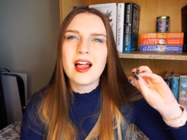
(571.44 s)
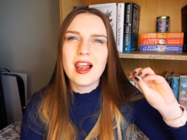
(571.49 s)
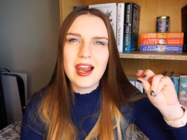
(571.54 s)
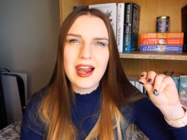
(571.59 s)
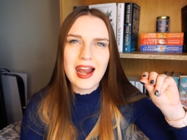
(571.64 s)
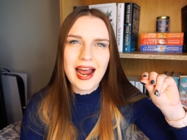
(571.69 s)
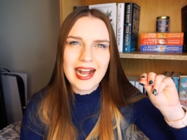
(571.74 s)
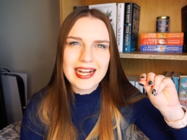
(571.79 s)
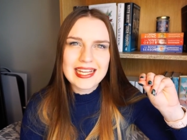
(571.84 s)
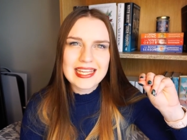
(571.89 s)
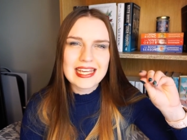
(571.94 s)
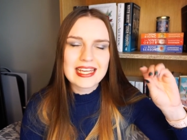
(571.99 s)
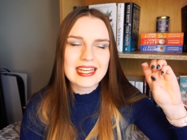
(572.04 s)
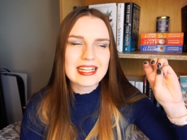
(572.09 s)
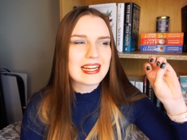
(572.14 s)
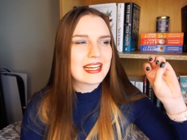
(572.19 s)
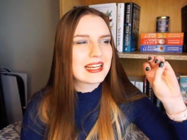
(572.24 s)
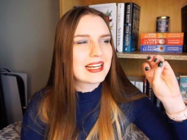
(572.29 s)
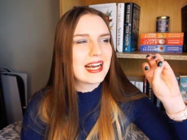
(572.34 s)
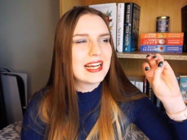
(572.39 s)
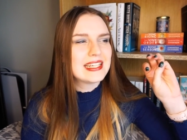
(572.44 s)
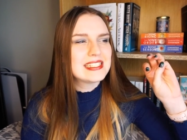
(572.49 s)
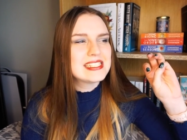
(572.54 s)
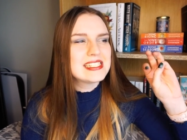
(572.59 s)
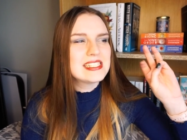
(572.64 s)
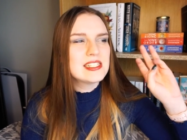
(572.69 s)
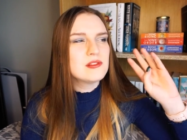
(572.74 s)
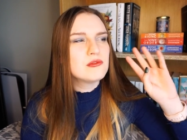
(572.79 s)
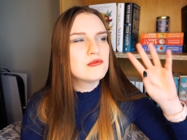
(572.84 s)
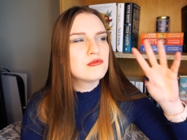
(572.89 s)
lacking. Like, I
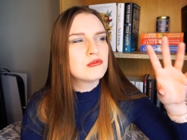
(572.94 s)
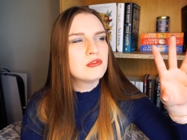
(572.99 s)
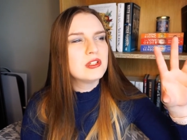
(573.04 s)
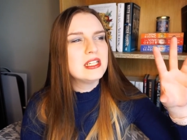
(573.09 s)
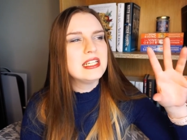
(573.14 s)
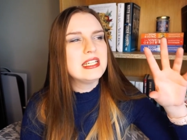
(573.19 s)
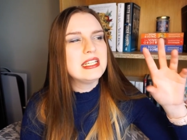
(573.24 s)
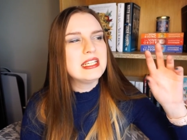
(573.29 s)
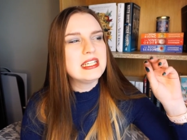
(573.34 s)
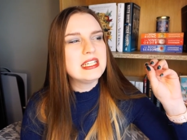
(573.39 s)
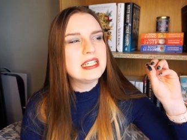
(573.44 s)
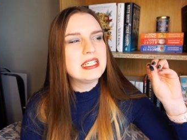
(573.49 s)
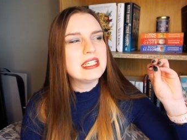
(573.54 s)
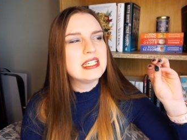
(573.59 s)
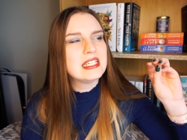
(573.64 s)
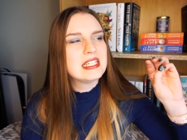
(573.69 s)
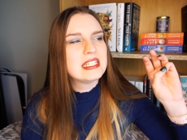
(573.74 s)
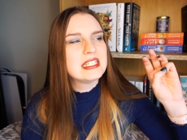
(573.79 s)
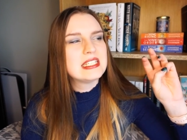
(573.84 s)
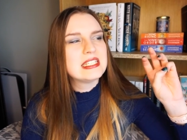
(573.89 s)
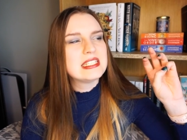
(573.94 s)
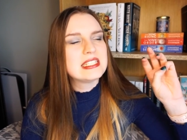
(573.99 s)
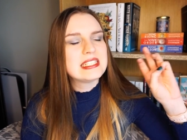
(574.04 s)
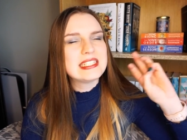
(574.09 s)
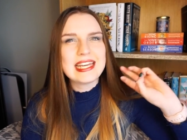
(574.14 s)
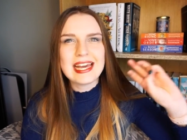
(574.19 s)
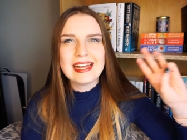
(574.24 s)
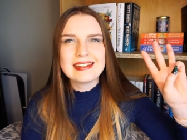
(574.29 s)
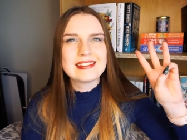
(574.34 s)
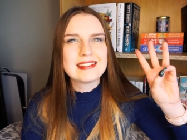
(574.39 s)
didn't really
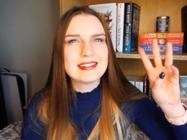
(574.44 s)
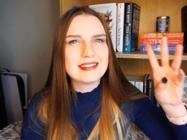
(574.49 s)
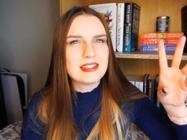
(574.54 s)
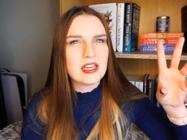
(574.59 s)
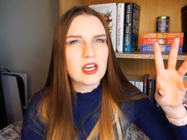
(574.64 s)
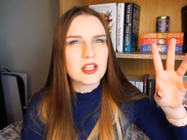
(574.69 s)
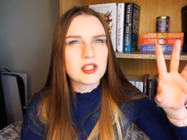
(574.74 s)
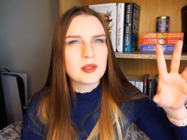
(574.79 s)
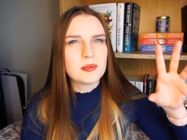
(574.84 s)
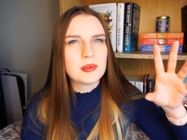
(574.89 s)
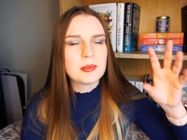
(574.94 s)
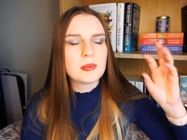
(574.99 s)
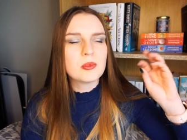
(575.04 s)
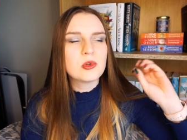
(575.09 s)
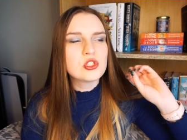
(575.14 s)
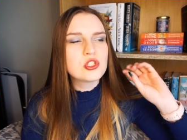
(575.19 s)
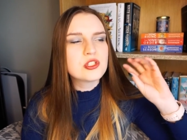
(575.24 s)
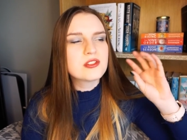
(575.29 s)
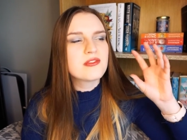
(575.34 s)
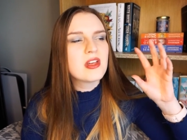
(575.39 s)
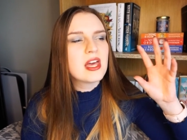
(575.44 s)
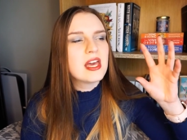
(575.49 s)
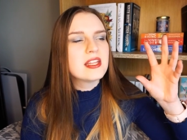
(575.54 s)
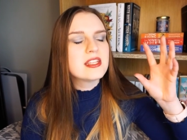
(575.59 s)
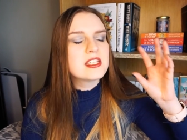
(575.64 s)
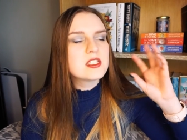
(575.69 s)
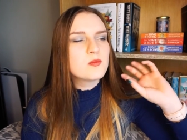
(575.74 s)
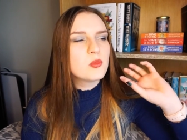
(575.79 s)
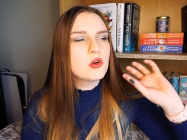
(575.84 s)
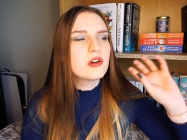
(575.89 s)
get the other people.
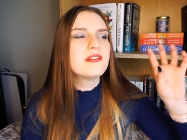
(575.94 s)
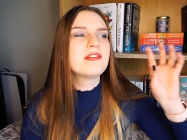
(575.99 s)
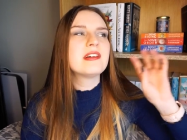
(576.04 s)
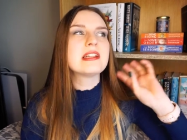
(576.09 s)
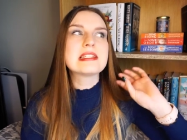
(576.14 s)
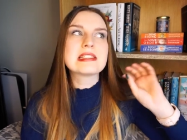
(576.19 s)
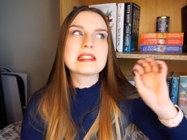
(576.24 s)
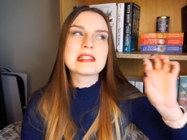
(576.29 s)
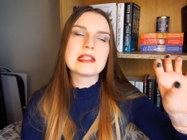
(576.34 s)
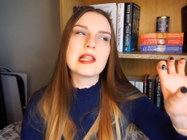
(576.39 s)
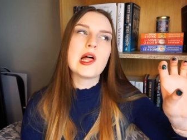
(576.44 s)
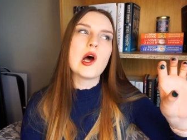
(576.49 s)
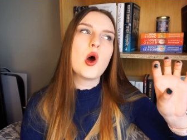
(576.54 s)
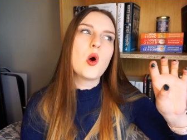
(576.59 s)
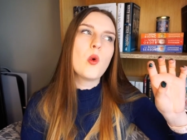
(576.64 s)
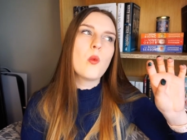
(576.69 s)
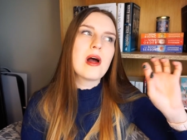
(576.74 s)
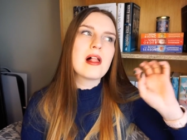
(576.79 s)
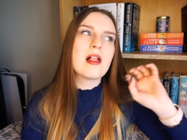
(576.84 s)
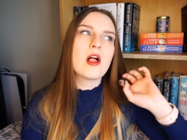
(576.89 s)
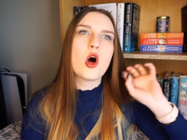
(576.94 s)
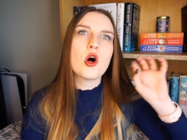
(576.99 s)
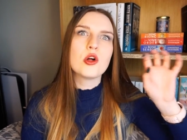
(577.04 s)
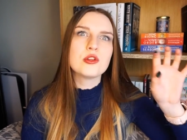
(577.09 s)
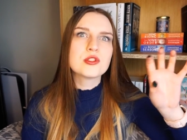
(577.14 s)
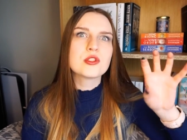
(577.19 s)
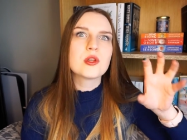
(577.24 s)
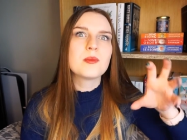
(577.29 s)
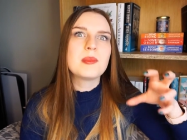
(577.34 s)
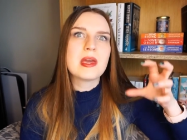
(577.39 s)
This book felt slow while
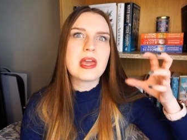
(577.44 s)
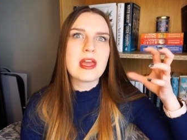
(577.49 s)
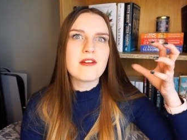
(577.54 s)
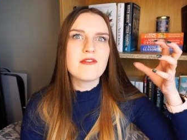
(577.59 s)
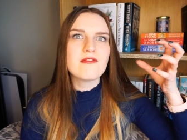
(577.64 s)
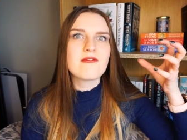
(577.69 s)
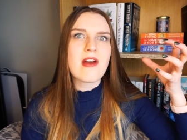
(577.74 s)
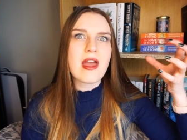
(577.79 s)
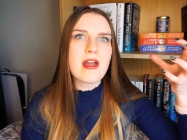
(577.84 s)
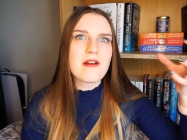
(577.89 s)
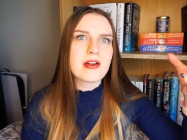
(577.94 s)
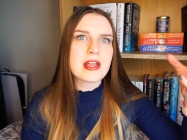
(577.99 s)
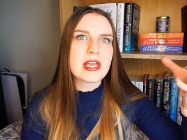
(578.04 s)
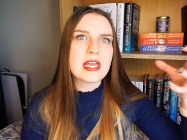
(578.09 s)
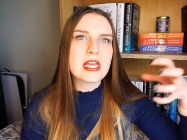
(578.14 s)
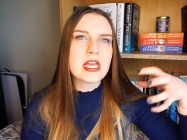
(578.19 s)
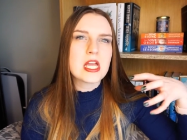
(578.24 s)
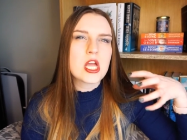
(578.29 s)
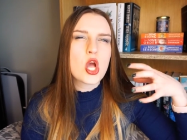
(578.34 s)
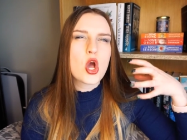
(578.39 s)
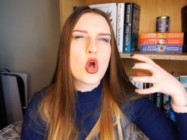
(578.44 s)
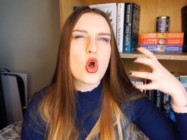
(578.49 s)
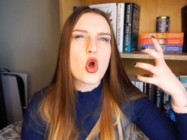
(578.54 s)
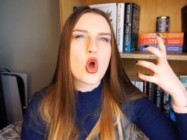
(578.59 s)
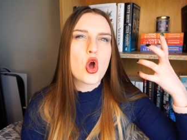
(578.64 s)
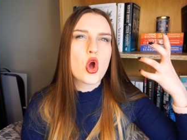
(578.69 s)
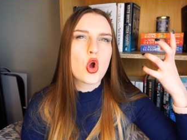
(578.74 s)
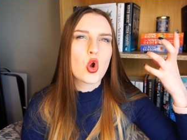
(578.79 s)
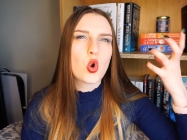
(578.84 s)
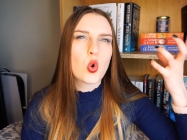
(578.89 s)
also being very
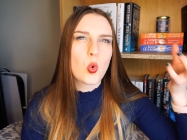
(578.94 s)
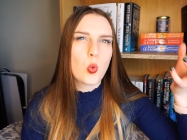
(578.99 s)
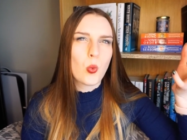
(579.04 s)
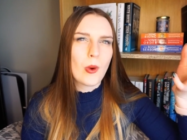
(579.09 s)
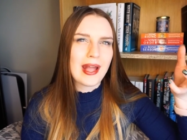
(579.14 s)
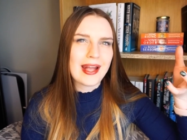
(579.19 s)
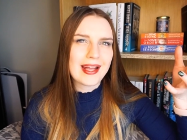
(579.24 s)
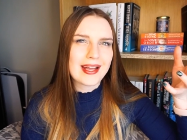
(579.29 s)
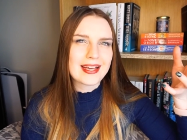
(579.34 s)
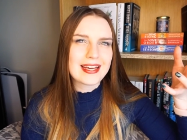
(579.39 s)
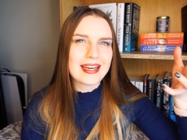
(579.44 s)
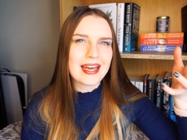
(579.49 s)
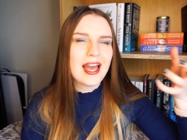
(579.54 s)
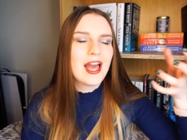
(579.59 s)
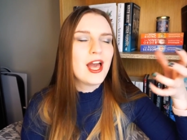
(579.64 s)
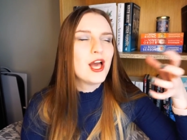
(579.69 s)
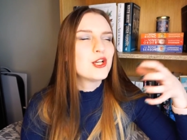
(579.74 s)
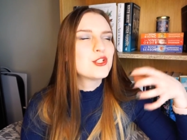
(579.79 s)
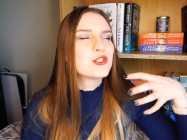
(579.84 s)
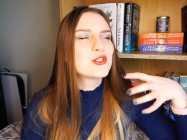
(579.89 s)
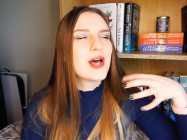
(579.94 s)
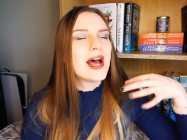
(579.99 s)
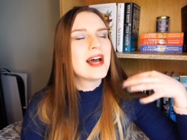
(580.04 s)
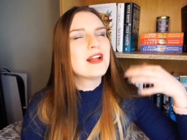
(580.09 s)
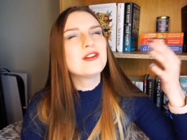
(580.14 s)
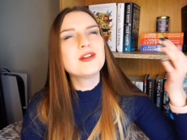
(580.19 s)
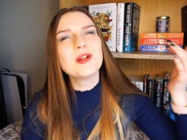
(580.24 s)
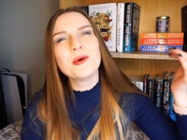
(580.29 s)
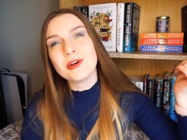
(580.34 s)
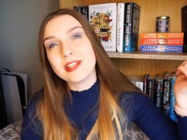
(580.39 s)
quick. So
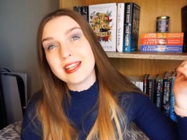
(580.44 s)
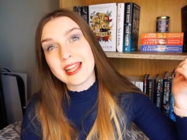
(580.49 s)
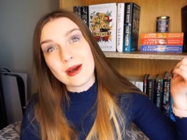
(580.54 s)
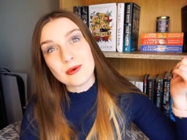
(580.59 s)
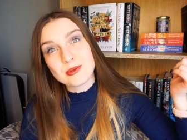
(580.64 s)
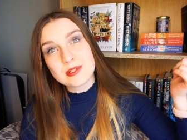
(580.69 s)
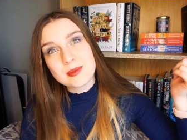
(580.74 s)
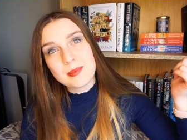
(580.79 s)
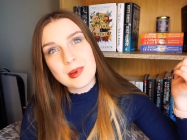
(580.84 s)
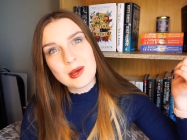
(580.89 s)
I don't know what that was